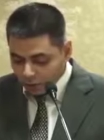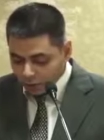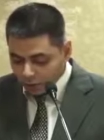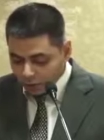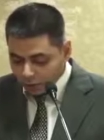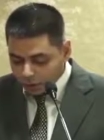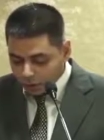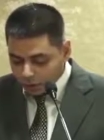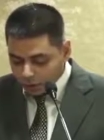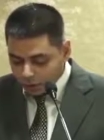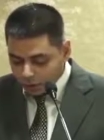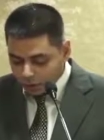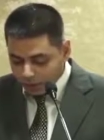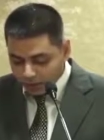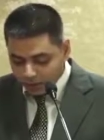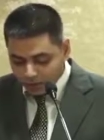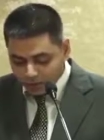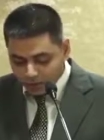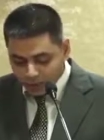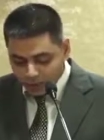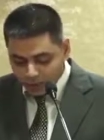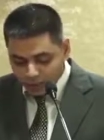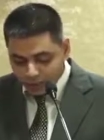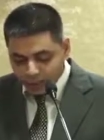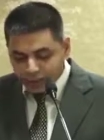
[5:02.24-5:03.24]
Although in
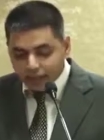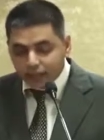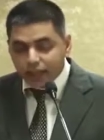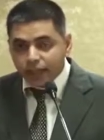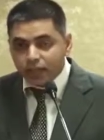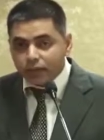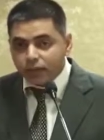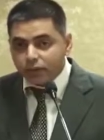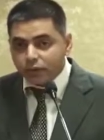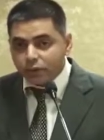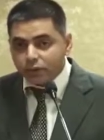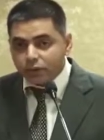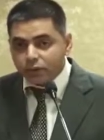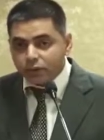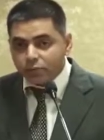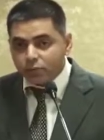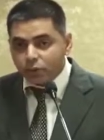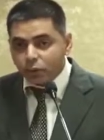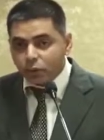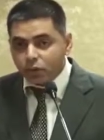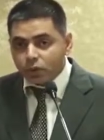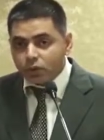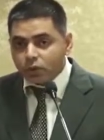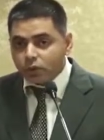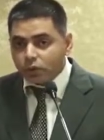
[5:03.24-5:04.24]
reality Hindus
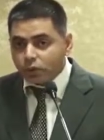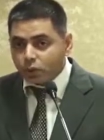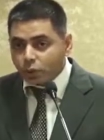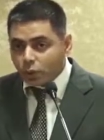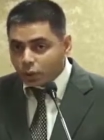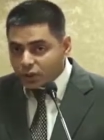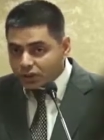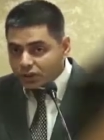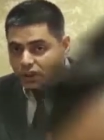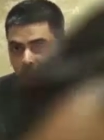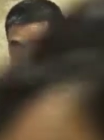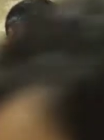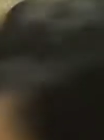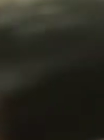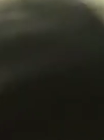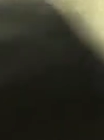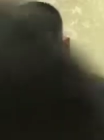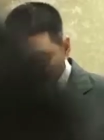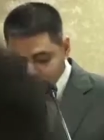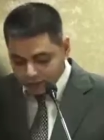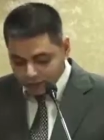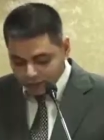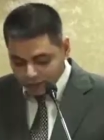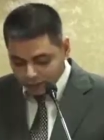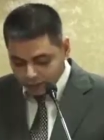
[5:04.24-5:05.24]
pose no such
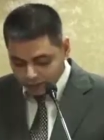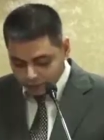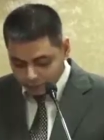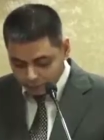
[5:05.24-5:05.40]
threat.